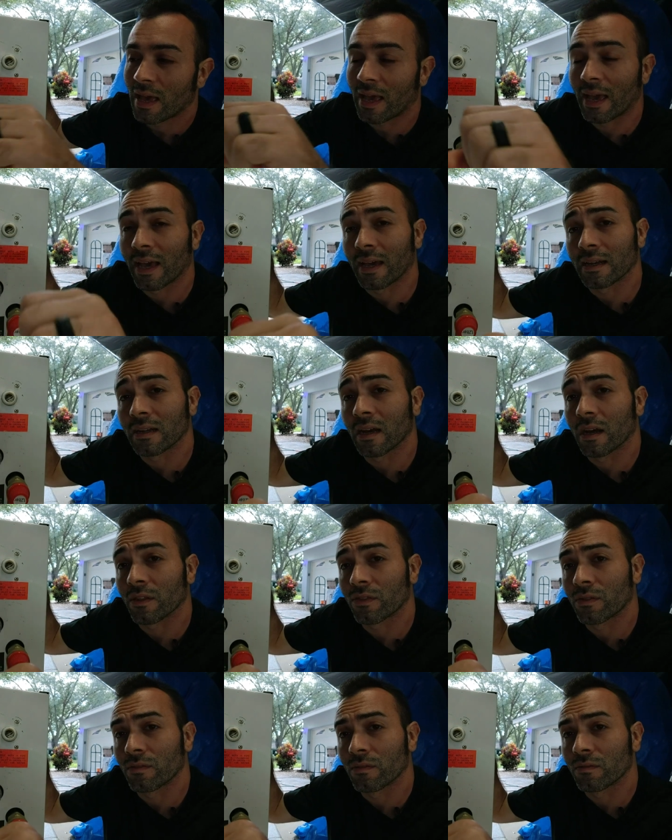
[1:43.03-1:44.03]
and a
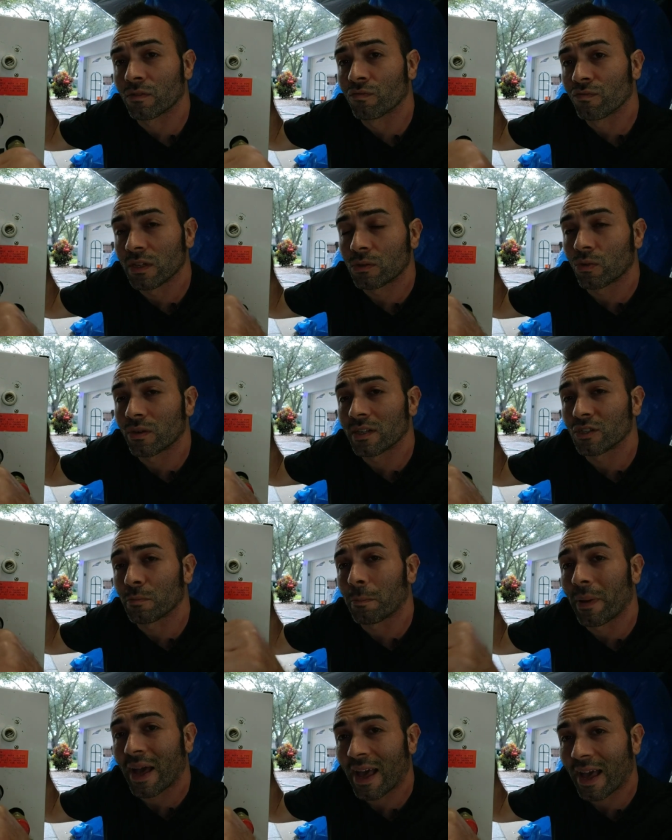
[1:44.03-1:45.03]
three-quarter inch
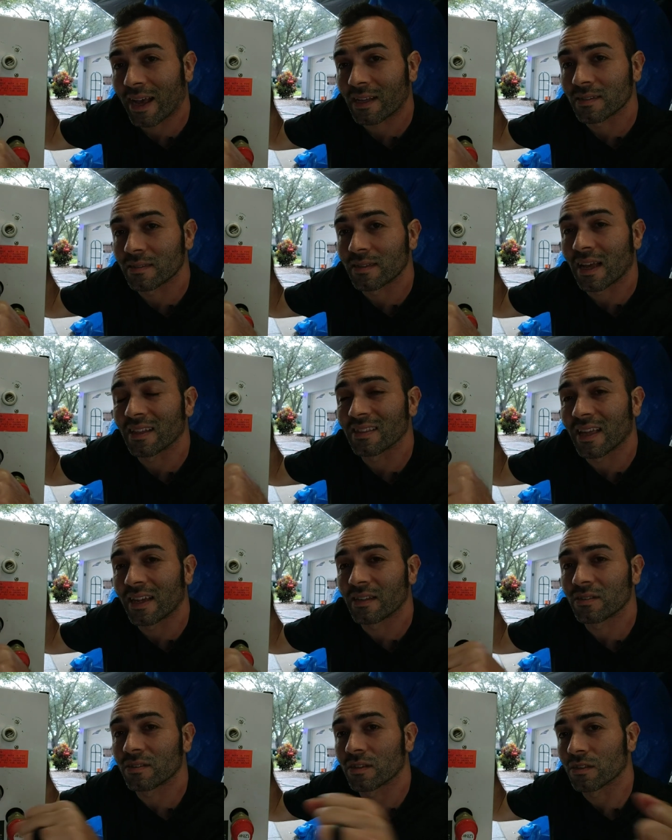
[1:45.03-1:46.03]
PEX that led
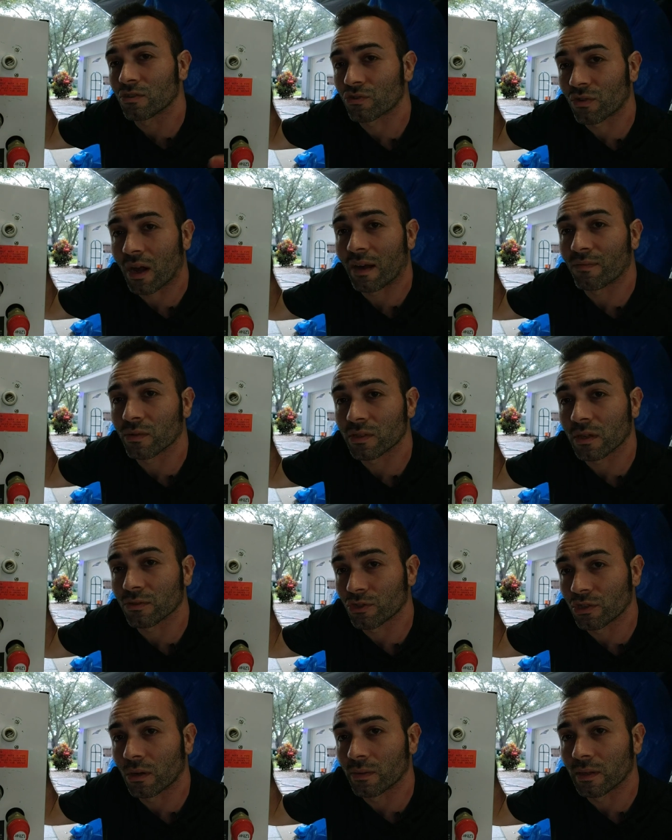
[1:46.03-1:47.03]
into the trough, which I'll
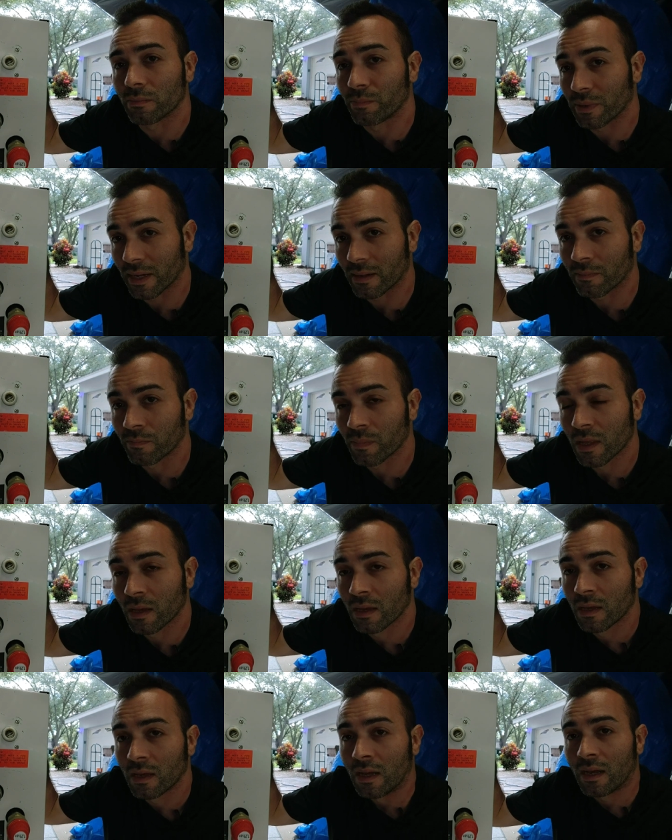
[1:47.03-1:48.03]
show in a bit.
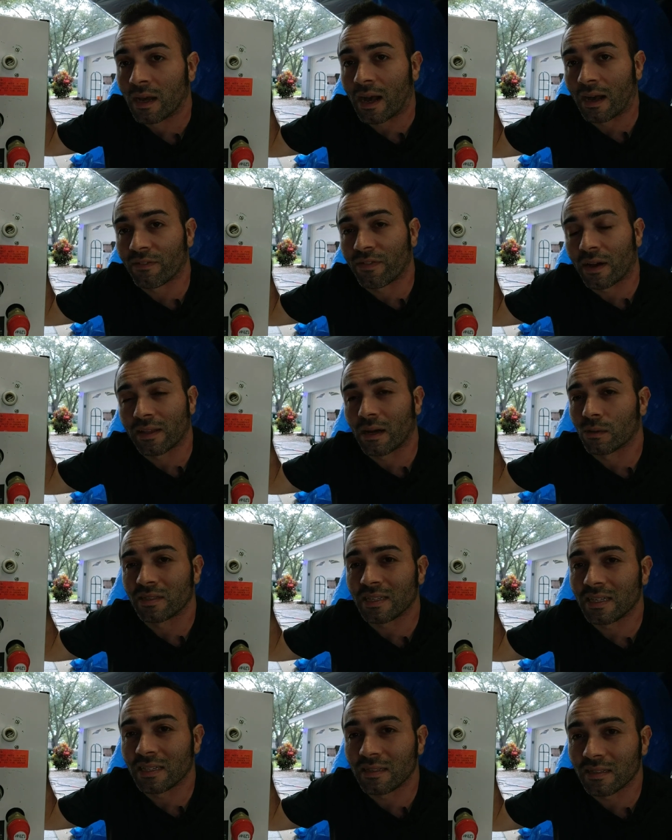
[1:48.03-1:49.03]
I found that was
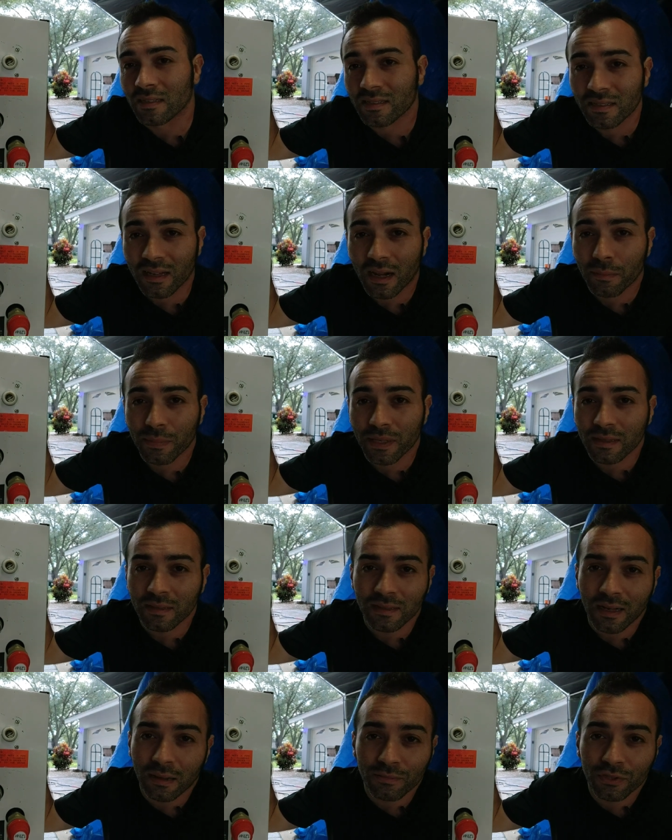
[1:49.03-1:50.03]
the easiest setup.
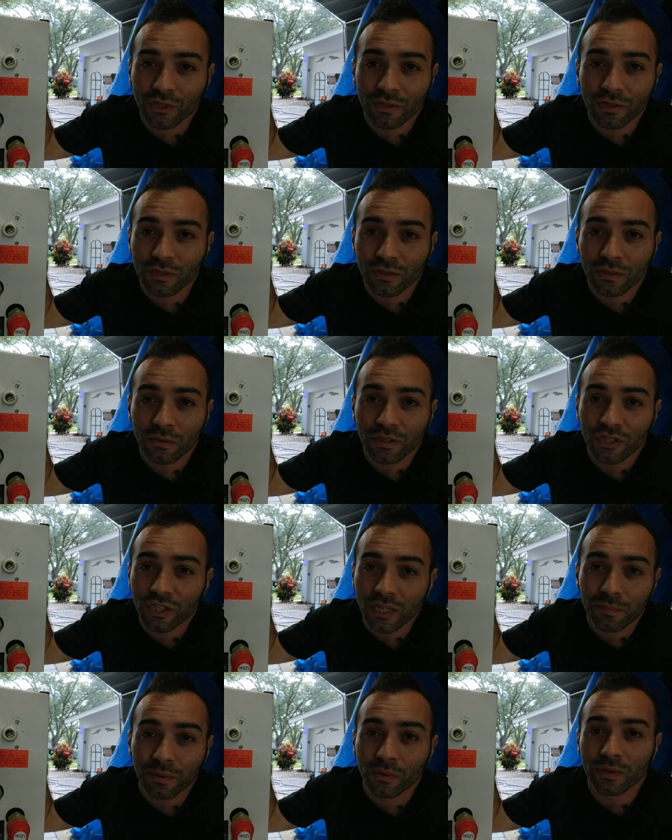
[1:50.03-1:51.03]
I'm sure you could do it
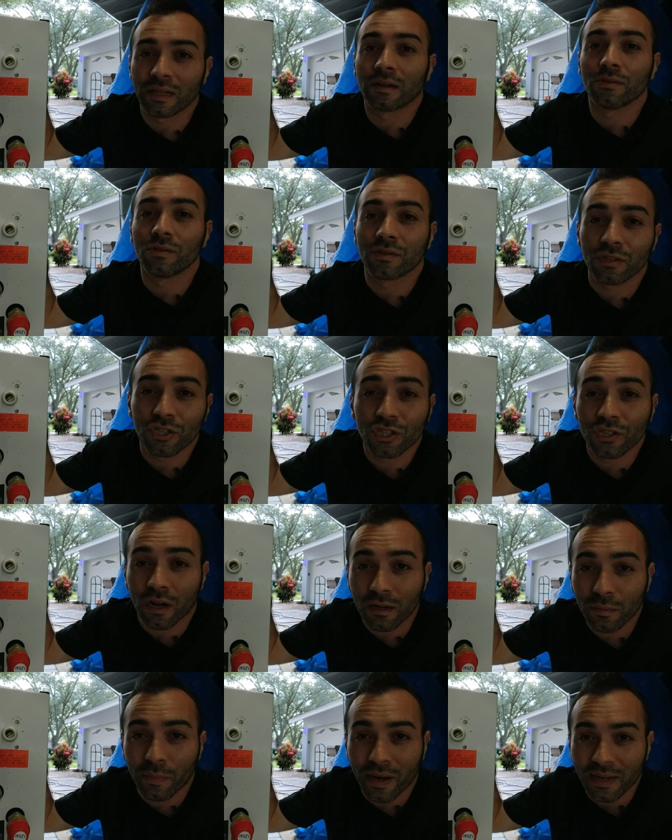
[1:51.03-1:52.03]
cheaper without using
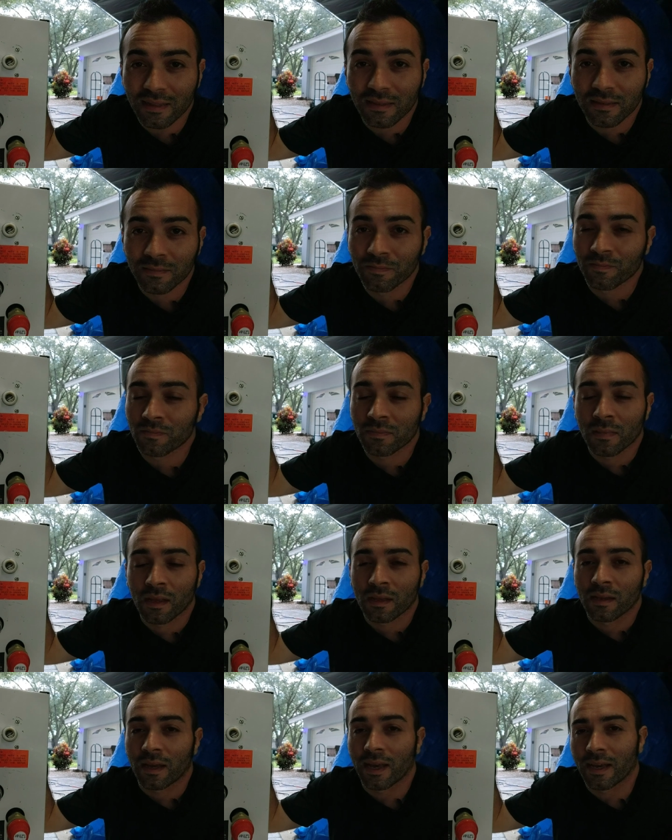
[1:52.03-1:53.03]
shark bites.
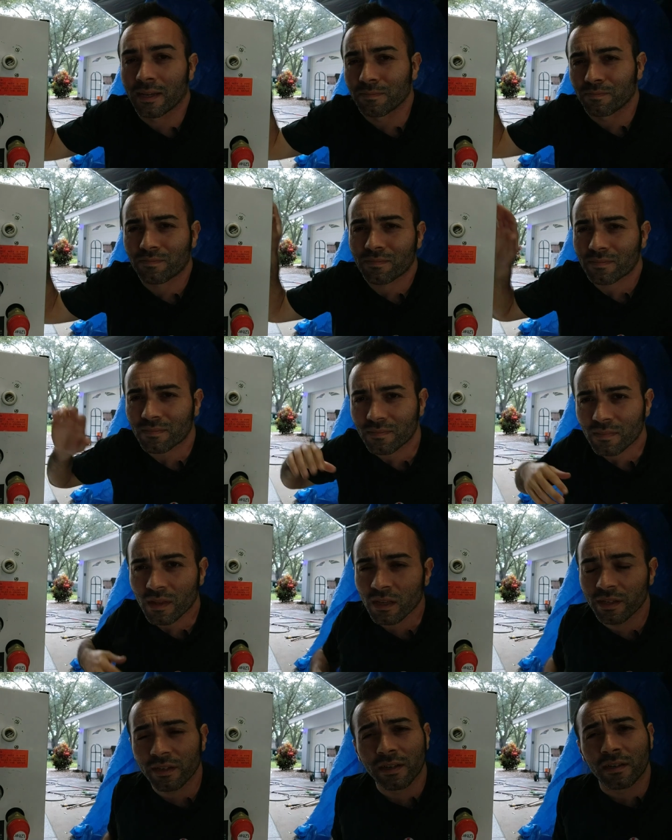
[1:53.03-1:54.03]
And
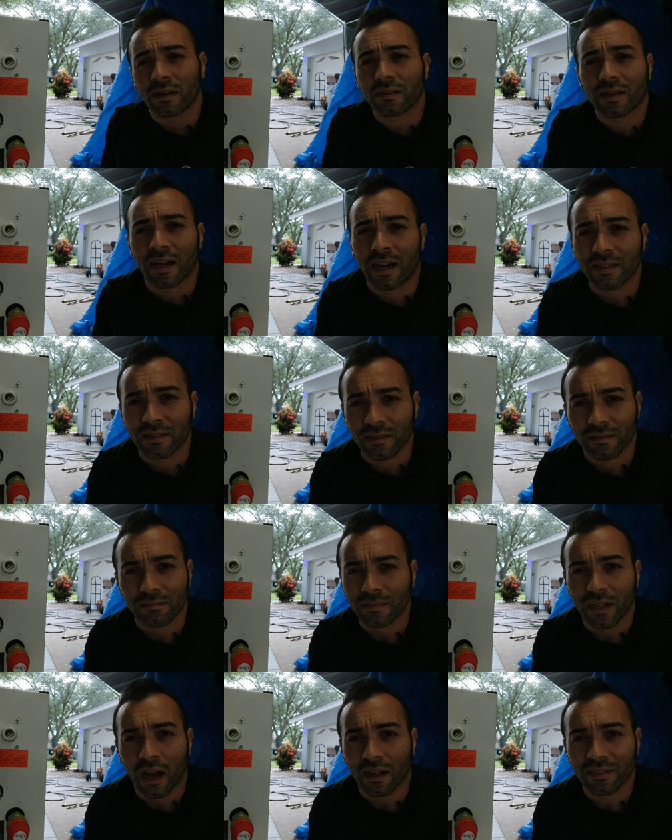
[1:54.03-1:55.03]
you'll hear all kinds of
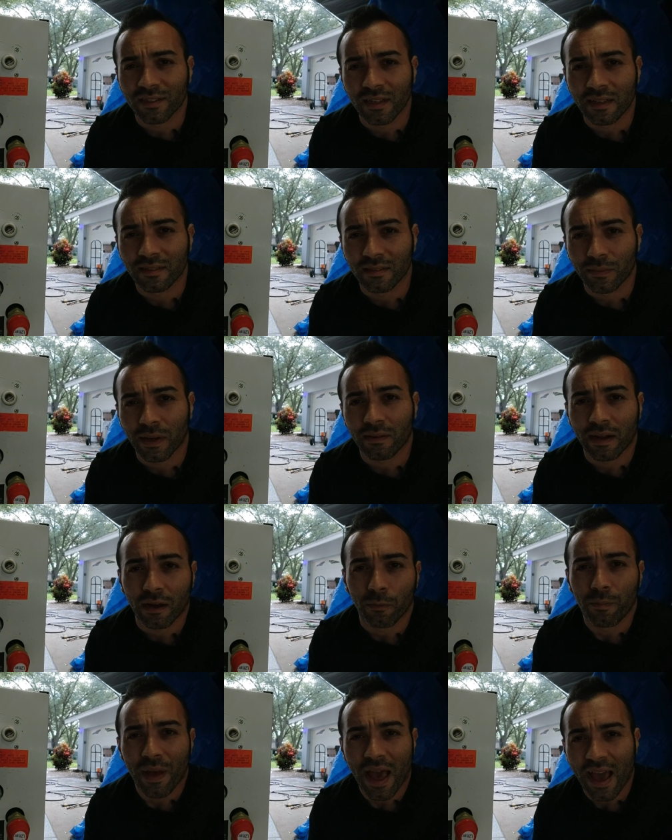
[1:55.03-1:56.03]
nonsense about
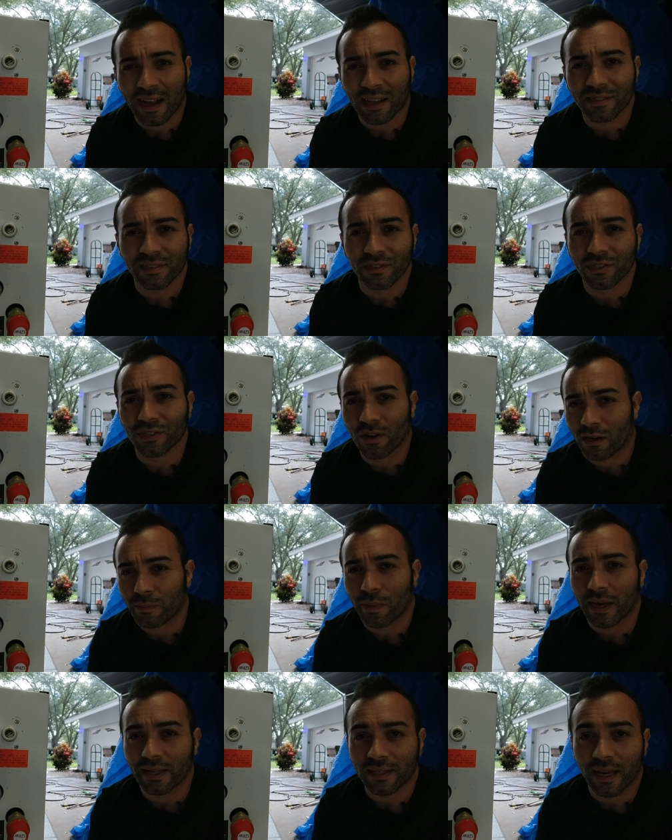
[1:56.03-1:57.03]
how PEX and shark
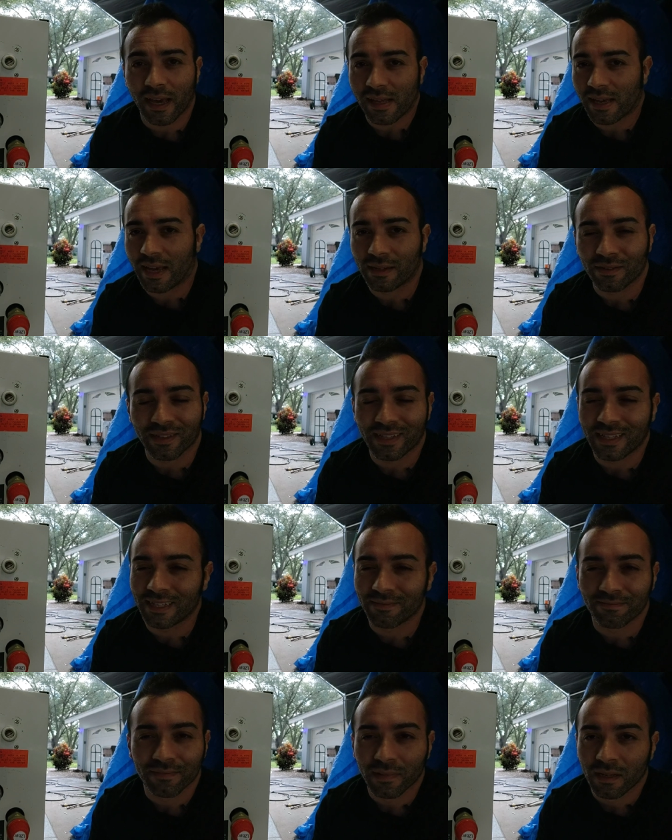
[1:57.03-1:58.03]
bite can't handle the
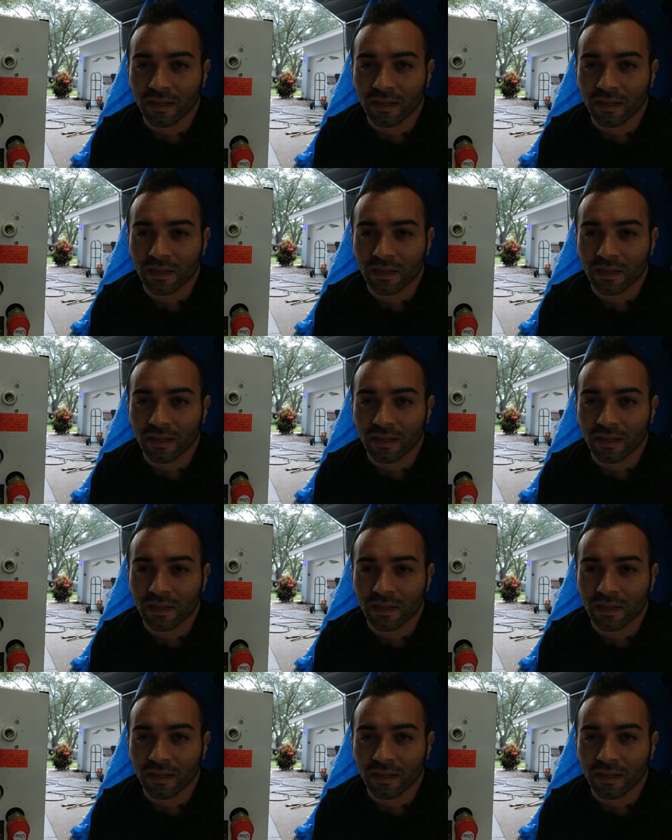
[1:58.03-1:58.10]
heat